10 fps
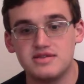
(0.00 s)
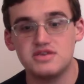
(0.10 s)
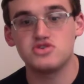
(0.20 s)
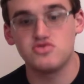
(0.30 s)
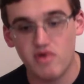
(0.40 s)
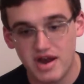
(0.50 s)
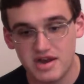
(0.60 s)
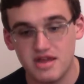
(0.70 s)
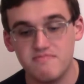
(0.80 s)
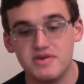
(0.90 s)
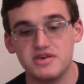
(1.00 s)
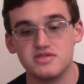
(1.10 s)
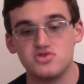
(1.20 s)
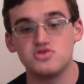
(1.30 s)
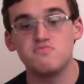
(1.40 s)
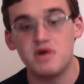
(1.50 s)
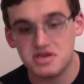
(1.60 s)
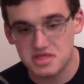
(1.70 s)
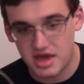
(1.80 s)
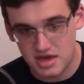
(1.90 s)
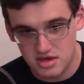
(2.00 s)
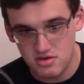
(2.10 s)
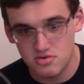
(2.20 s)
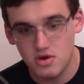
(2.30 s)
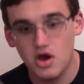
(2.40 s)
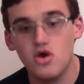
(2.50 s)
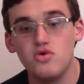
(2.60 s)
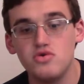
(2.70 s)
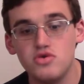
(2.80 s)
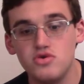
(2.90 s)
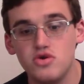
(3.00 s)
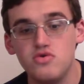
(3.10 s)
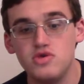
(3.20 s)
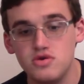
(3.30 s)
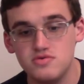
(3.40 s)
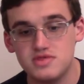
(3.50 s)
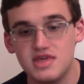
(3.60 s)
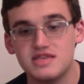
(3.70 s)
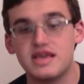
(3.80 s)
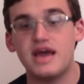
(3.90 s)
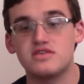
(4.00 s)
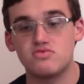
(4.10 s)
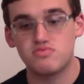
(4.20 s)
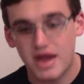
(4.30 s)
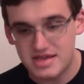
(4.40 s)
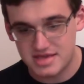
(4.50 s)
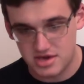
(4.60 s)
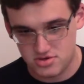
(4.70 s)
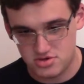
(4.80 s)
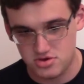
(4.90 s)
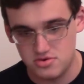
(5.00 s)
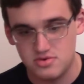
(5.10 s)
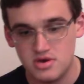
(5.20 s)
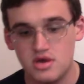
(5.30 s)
discredited because of schmucks like you who use this as a race issue.